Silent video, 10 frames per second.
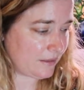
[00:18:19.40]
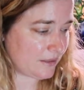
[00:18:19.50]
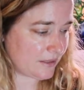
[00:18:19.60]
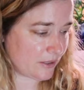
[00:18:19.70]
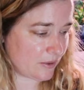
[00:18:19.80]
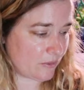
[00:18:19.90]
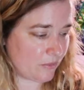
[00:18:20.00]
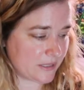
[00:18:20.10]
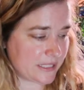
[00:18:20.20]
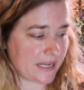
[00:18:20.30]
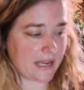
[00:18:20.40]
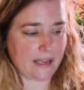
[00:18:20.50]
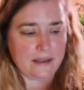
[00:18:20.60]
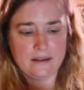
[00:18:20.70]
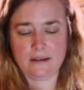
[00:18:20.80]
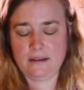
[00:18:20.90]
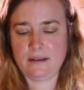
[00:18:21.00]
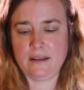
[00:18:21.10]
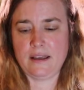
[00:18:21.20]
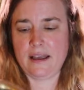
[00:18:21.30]
So once again,
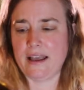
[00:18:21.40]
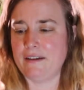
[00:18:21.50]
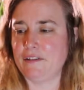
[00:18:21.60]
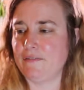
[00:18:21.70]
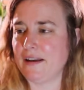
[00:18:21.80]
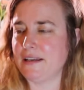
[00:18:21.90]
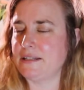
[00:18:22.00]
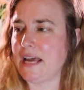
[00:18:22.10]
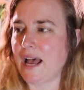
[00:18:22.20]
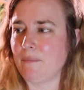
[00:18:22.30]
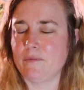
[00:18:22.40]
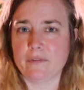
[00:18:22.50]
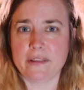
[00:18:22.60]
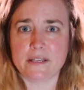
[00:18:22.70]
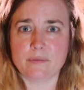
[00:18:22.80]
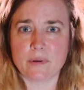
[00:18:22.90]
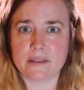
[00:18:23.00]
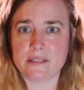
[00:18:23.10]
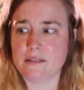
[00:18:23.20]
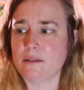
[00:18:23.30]
I have to find a top for this, but
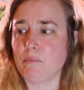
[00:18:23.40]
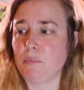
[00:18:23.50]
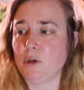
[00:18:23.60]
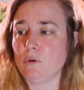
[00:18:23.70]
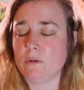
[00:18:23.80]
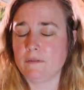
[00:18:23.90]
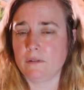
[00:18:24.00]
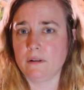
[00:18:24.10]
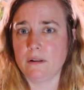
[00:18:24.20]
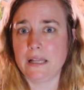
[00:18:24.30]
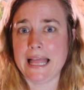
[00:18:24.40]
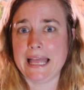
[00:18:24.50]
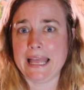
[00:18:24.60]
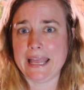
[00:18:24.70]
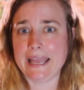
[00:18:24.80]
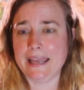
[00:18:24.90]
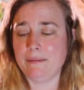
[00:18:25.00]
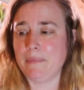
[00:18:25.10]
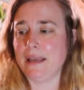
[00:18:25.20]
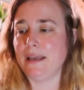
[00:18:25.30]
this is a beautiful
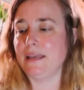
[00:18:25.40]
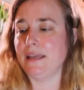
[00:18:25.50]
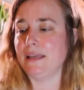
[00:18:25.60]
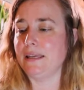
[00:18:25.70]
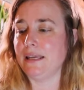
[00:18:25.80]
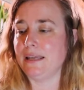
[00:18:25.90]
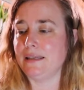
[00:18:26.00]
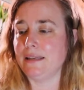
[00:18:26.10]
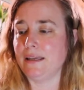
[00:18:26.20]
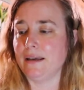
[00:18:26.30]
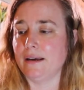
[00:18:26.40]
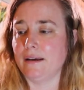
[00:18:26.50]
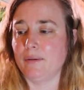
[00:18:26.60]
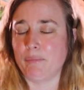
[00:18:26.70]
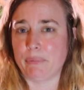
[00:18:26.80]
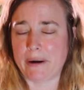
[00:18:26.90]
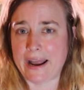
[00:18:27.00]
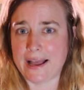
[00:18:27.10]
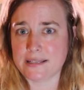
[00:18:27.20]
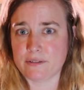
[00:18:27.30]
handmade in India
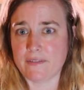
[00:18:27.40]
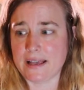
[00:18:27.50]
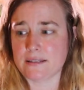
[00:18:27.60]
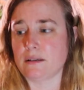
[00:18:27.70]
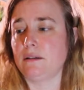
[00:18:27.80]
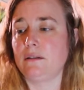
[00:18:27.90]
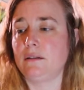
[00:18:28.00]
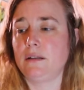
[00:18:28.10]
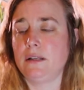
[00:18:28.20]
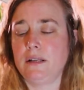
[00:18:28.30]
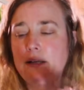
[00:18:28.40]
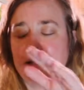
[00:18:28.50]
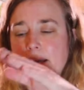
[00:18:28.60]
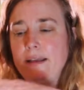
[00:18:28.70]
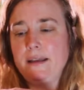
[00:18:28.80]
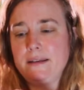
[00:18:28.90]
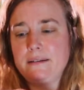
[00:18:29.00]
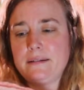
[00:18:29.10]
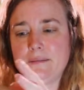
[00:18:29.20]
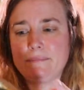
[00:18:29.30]
brass vessel,
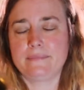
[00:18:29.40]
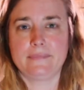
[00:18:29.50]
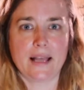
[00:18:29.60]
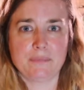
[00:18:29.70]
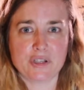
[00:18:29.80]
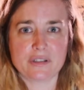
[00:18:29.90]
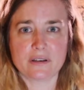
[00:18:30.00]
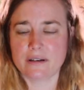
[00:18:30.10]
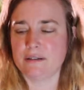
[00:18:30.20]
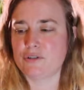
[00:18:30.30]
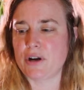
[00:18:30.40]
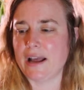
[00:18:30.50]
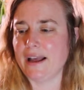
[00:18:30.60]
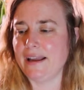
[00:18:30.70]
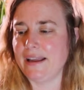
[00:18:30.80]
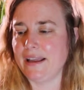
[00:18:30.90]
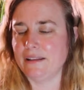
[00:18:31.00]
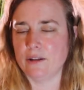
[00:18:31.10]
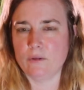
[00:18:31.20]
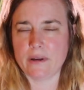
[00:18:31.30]
and I'm just gonna try
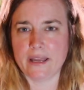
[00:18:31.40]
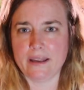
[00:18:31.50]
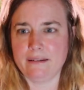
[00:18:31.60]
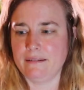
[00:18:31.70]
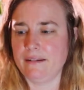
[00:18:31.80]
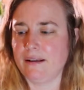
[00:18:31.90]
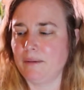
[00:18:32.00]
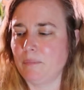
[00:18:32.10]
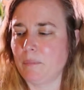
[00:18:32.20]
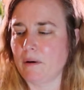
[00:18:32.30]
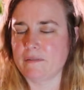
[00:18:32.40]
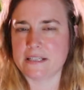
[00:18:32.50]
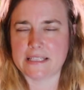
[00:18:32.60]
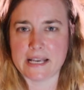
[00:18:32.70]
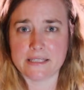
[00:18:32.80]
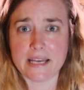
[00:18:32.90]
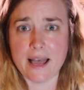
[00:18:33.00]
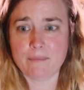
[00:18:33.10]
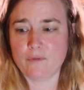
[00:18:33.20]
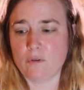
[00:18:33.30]
and locate a perfect size
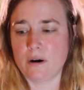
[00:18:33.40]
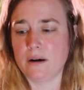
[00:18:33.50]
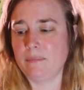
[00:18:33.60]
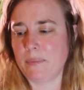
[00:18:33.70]
top for it.